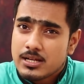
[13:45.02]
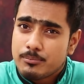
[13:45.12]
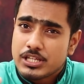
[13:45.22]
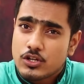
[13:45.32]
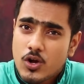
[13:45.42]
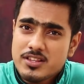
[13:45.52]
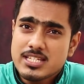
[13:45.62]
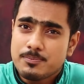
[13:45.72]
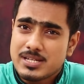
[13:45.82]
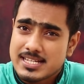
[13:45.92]
But the
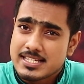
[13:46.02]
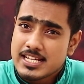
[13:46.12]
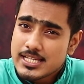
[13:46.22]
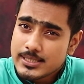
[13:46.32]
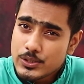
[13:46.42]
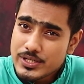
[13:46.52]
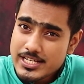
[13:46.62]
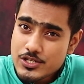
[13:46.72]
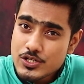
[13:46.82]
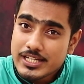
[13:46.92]
concept is you
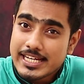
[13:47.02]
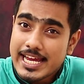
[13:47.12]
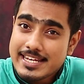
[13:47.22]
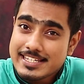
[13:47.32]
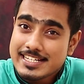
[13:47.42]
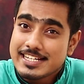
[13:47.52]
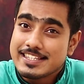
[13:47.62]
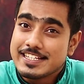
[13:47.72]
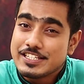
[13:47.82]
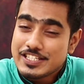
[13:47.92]
need to get
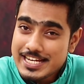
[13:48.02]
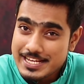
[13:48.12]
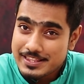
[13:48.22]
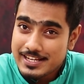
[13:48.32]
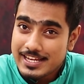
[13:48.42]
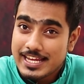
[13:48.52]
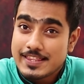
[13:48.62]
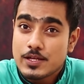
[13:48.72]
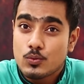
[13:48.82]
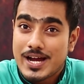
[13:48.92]
the teeth
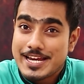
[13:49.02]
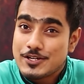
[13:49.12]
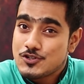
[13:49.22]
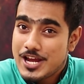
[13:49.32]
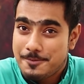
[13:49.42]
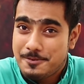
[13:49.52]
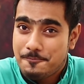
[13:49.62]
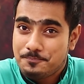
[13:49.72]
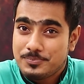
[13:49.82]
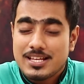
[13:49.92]
in the right shape.
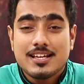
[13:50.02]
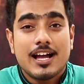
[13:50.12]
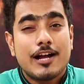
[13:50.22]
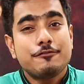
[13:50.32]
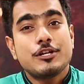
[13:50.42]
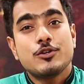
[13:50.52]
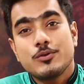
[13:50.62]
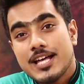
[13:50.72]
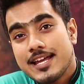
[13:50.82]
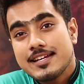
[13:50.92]
After you
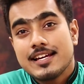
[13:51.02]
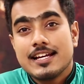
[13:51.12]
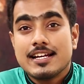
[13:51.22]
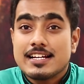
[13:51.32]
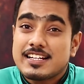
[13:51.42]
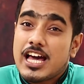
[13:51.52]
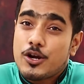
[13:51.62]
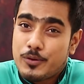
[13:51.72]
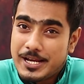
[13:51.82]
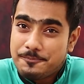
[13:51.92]
do that,
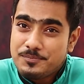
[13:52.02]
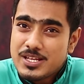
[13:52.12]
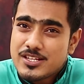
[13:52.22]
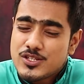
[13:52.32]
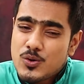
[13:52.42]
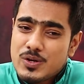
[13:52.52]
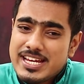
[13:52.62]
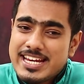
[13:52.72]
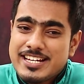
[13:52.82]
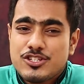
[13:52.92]
coloring.
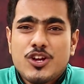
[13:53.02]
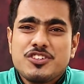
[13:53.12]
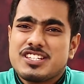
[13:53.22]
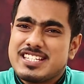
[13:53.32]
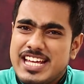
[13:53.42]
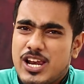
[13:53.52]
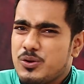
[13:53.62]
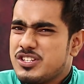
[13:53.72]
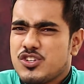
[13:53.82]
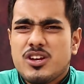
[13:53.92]
So it's not just yellow,
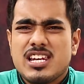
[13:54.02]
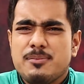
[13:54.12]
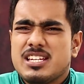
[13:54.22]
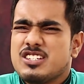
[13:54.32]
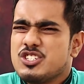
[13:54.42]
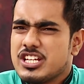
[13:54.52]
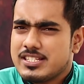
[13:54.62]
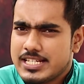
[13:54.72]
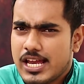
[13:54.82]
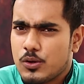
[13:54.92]
it's not limited to
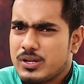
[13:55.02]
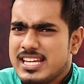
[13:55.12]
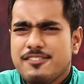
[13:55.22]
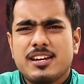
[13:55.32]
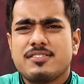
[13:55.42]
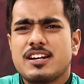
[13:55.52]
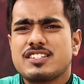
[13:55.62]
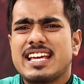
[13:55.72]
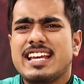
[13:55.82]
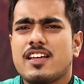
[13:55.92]
just yellow. Even if
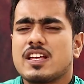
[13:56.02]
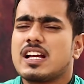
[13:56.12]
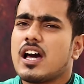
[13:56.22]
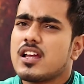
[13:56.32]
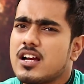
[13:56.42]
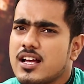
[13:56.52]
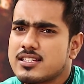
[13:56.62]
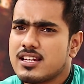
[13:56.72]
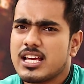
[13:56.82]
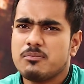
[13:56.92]
there's any other color
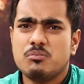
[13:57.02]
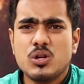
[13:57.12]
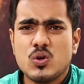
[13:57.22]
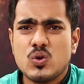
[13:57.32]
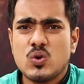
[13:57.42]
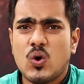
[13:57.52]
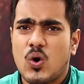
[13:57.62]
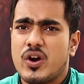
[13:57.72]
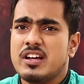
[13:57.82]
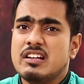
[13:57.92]
cast like blue
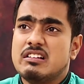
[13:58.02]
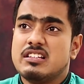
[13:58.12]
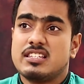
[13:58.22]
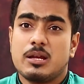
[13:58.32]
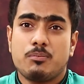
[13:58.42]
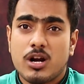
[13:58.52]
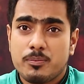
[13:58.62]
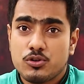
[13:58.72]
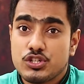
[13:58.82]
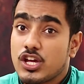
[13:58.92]
or say
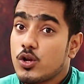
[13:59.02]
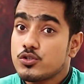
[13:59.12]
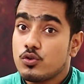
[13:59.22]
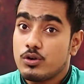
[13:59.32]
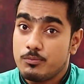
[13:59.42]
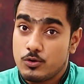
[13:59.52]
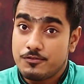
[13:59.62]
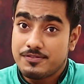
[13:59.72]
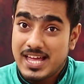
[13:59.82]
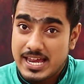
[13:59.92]
purple, you can also
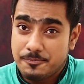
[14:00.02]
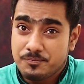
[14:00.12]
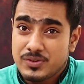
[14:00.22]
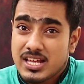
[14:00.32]
remove that.